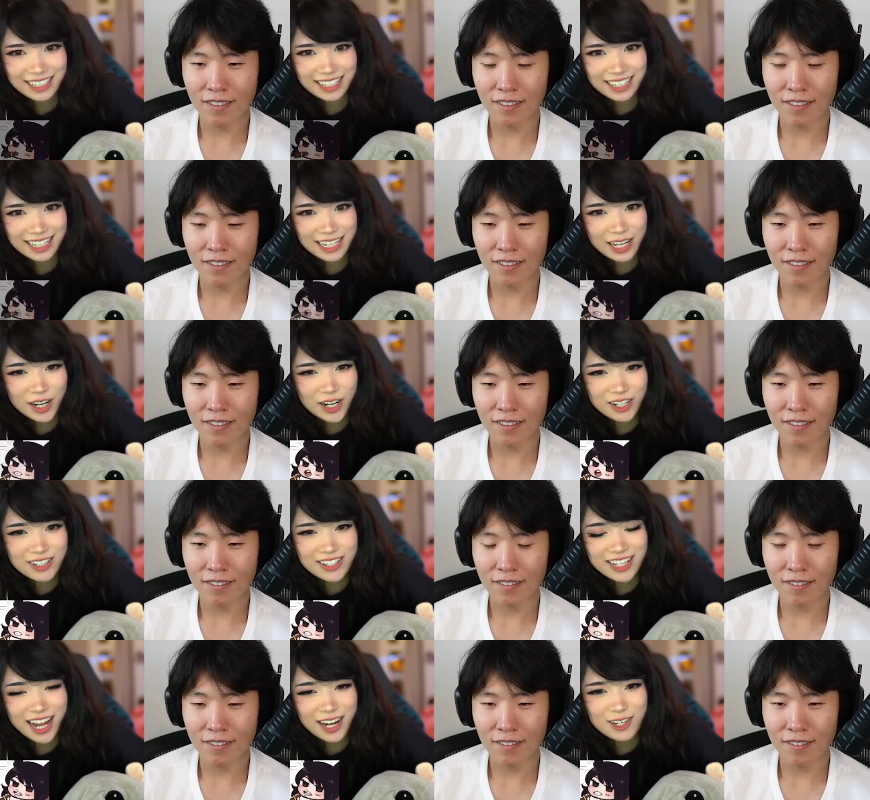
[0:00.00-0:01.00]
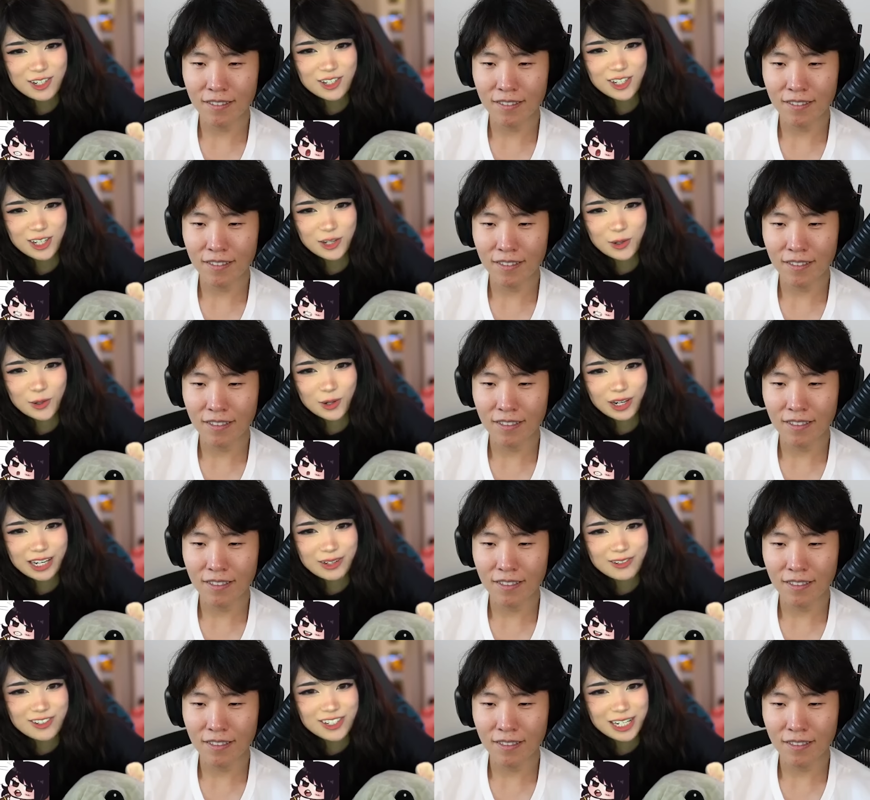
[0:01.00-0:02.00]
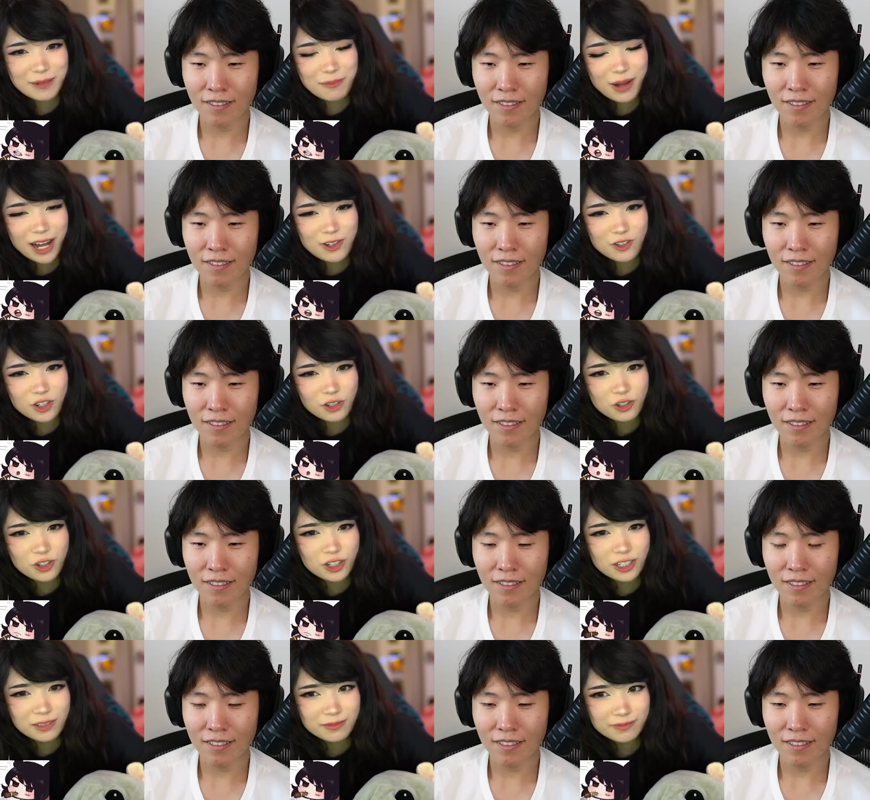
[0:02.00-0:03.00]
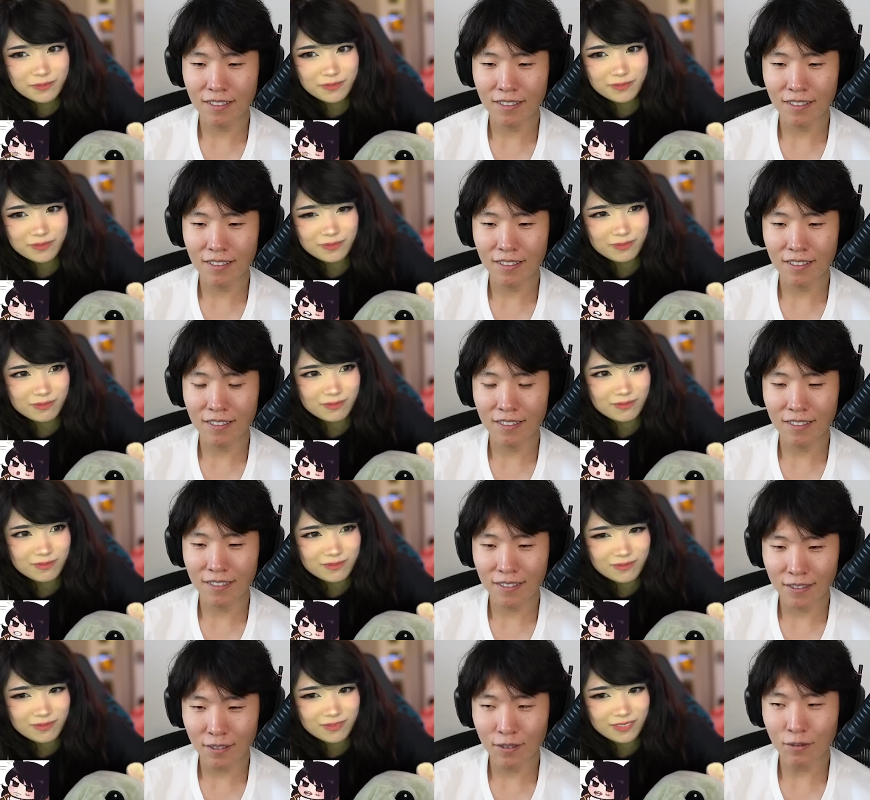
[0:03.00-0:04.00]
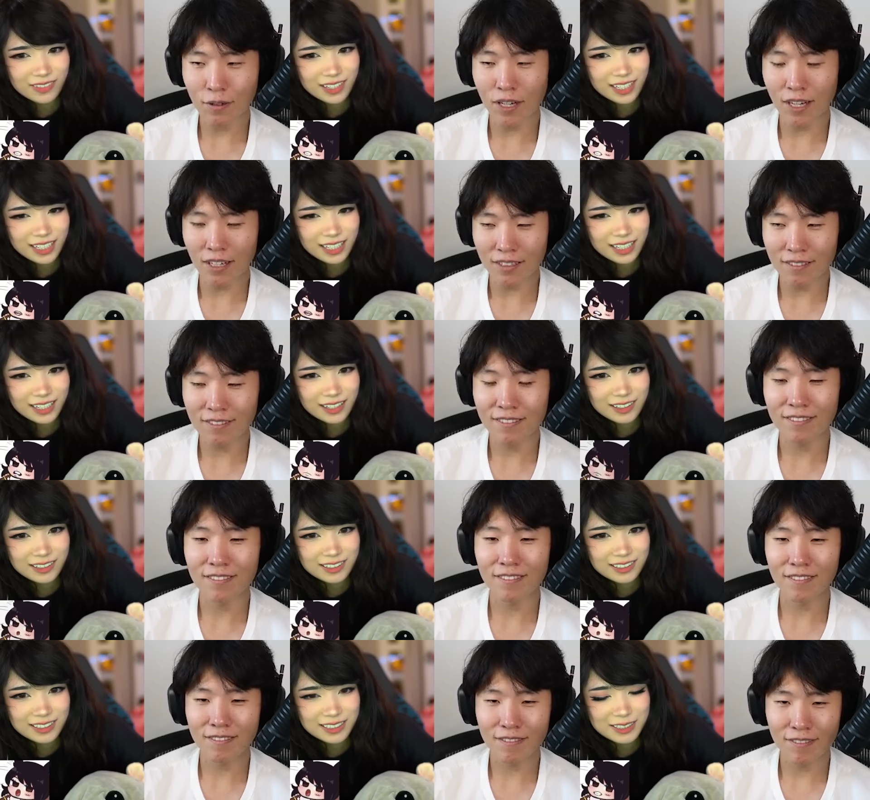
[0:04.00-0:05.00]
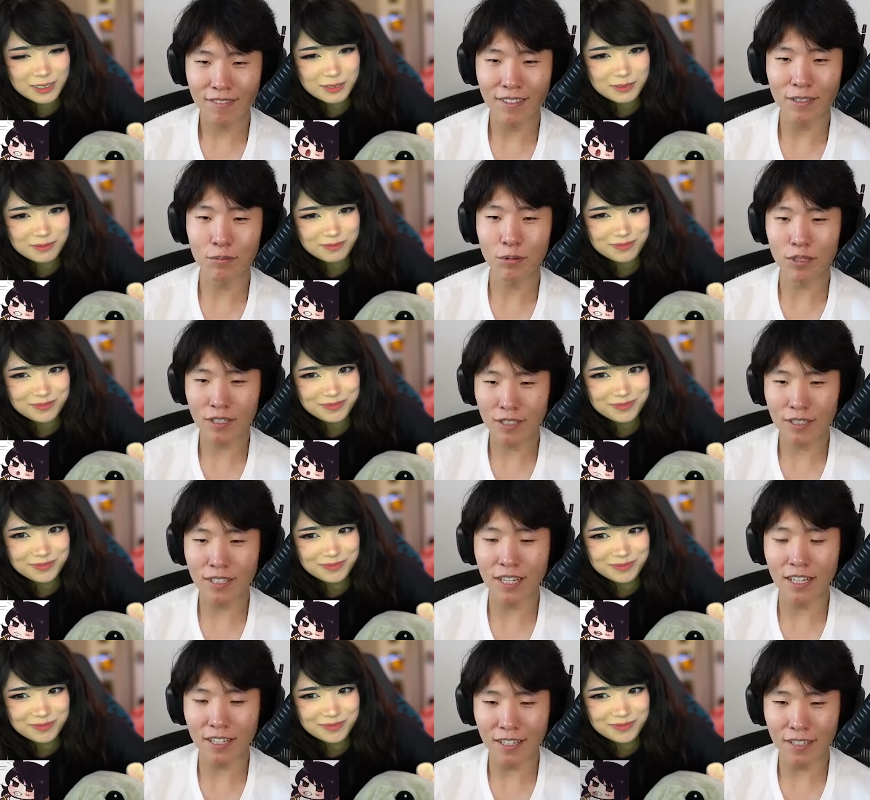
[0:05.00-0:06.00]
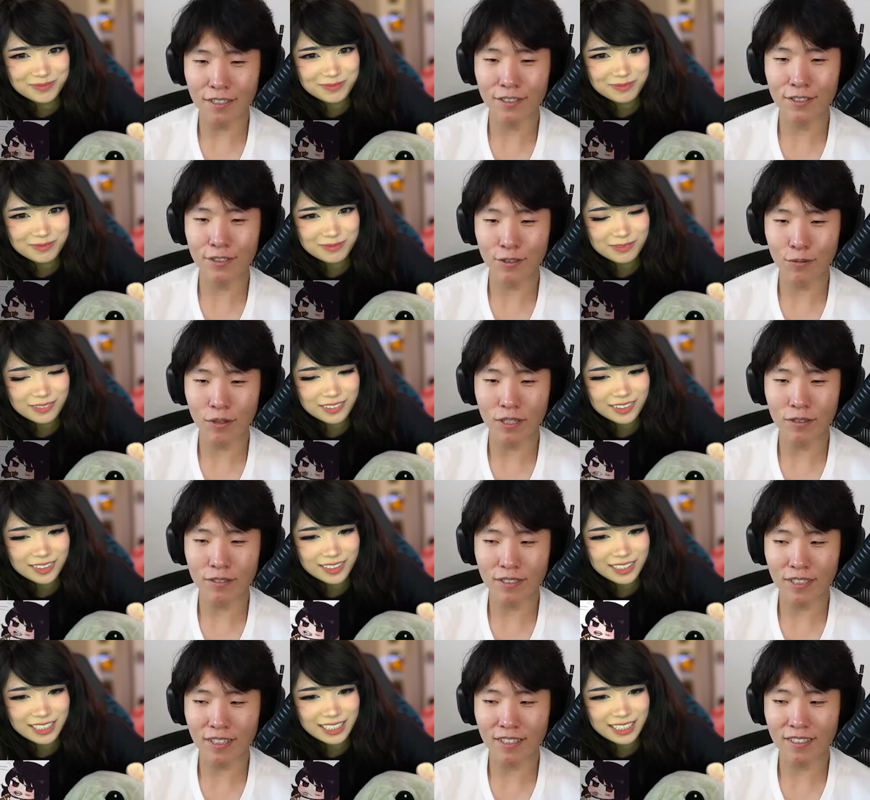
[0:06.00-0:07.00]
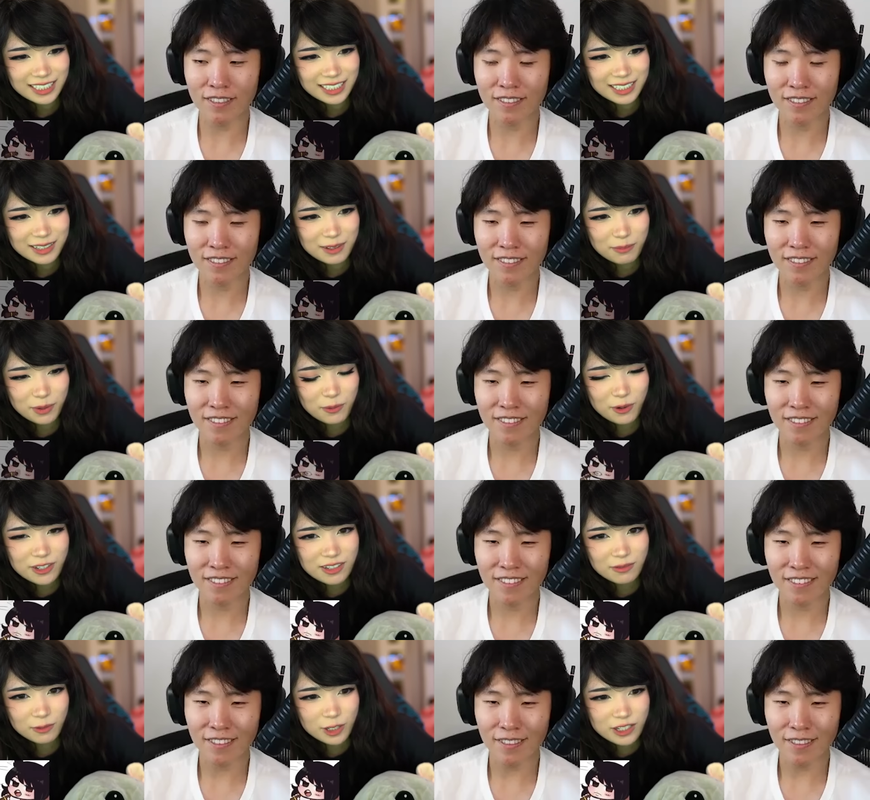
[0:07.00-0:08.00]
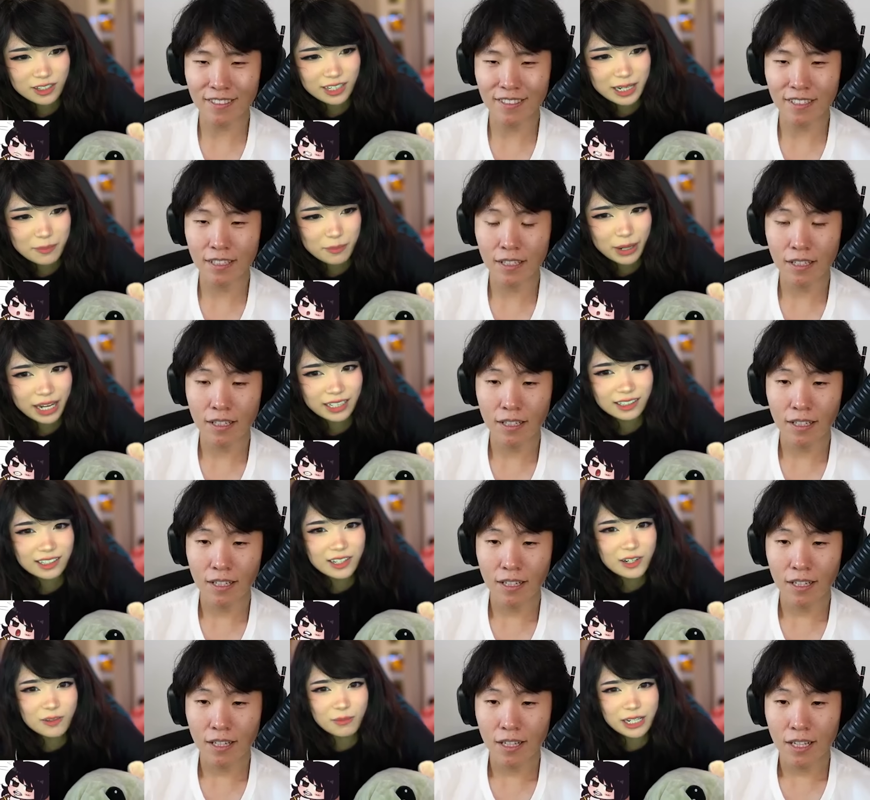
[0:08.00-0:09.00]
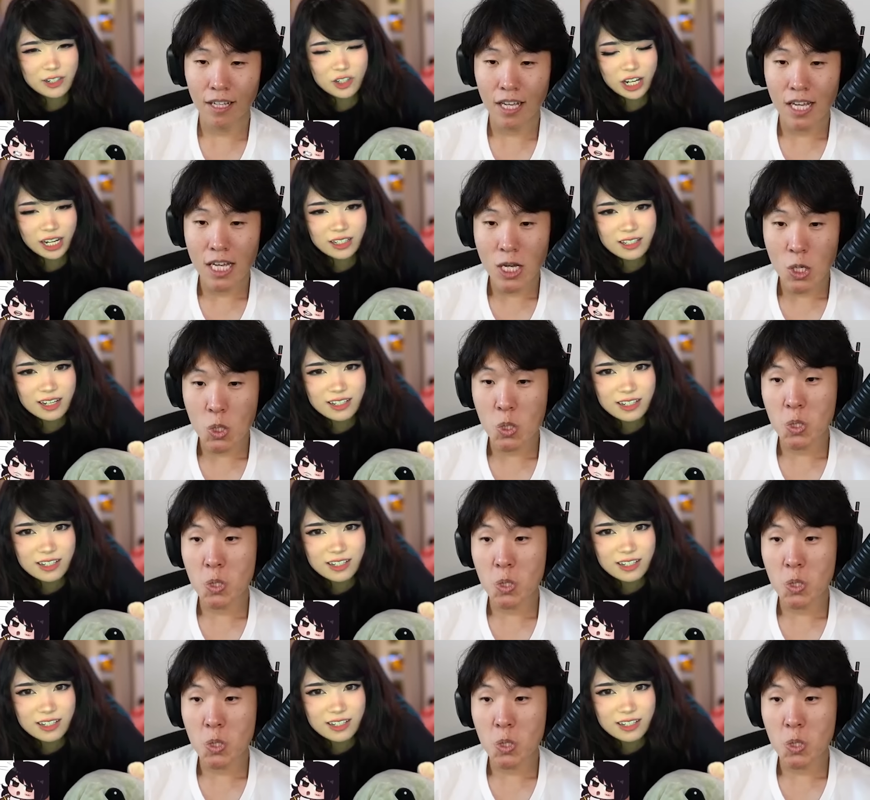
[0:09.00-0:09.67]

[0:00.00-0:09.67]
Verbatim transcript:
Speaker 1: one two three four five six.
Speaker 2: Wow, that's pretty good. I understood what you were saying.
Speaker 1: But was was it like bad though? My chat says